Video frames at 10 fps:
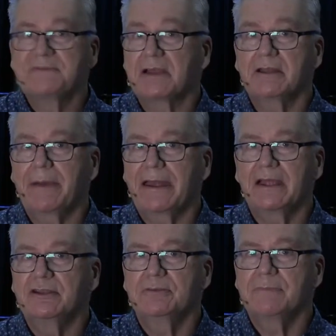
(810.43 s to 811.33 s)
only about
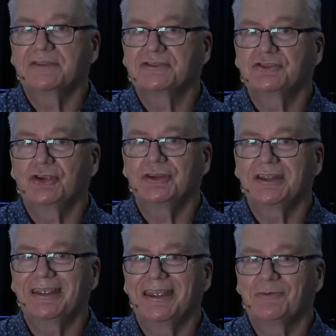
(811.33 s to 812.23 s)
18 months'
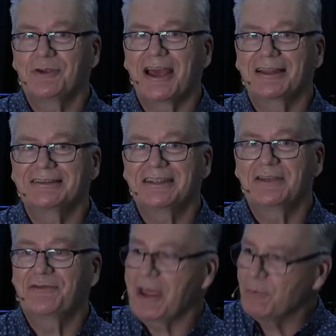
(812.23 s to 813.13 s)
journey in reality.
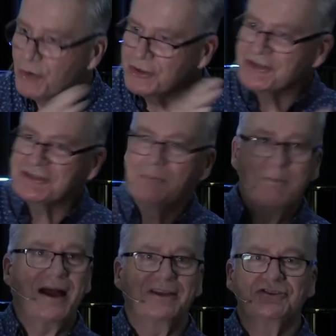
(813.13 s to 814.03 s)
If they were just to
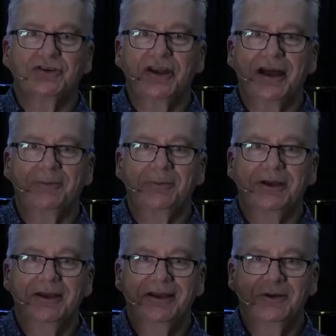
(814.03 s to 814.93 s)
march on up,
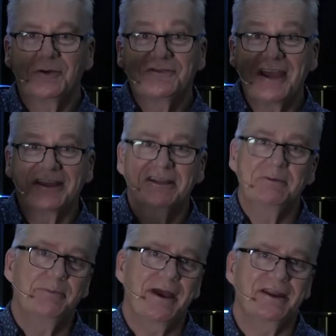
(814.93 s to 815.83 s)
it would have taken them
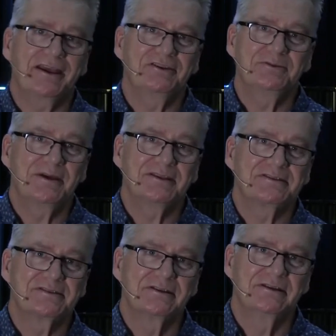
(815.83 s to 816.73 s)
about 18 months.